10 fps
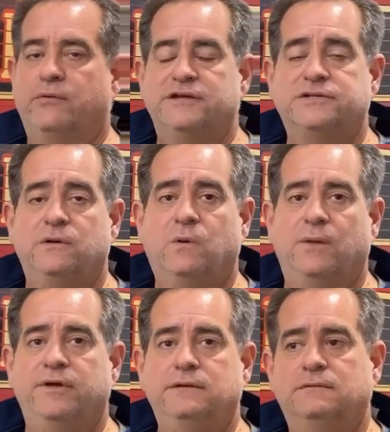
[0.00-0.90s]
rescue
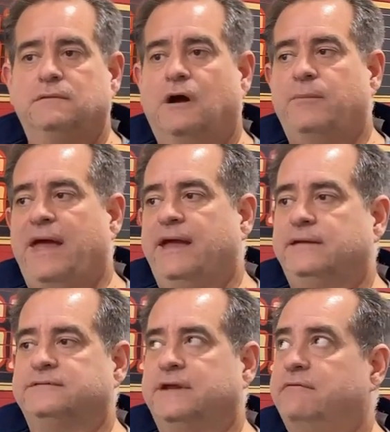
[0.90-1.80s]
equipment, our
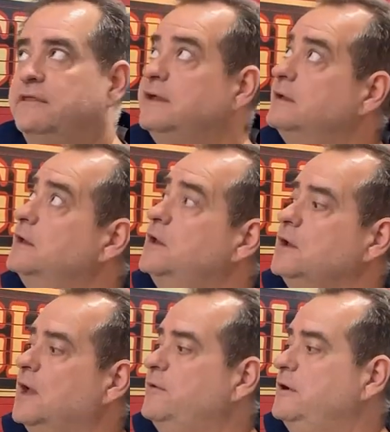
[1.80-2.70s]
bags and everything
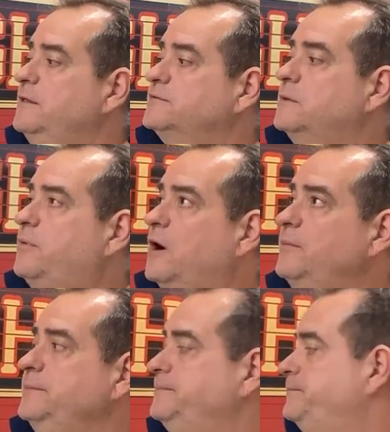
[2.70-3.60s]
coming in this
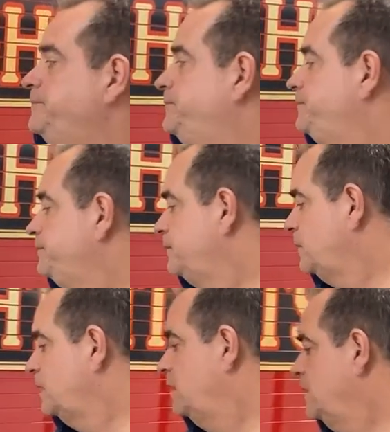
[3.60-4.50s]
compartment.
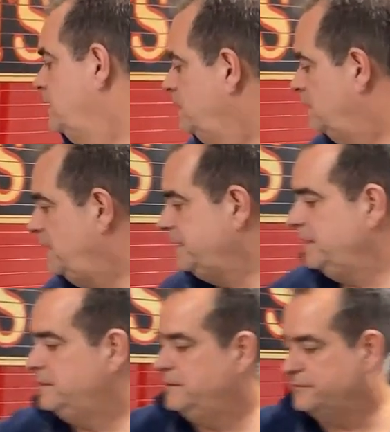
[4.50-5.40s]

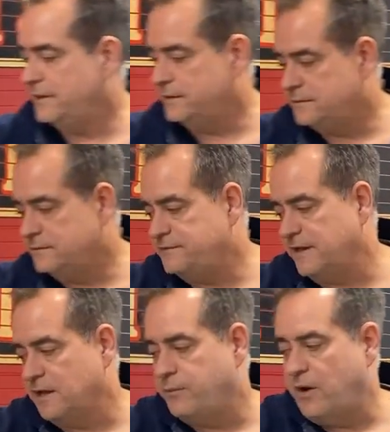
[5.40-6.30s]
Again, here's that
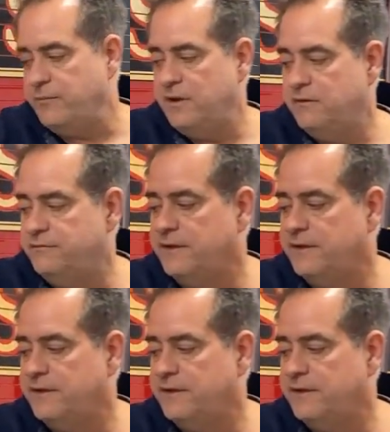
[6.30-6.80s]
second compartment of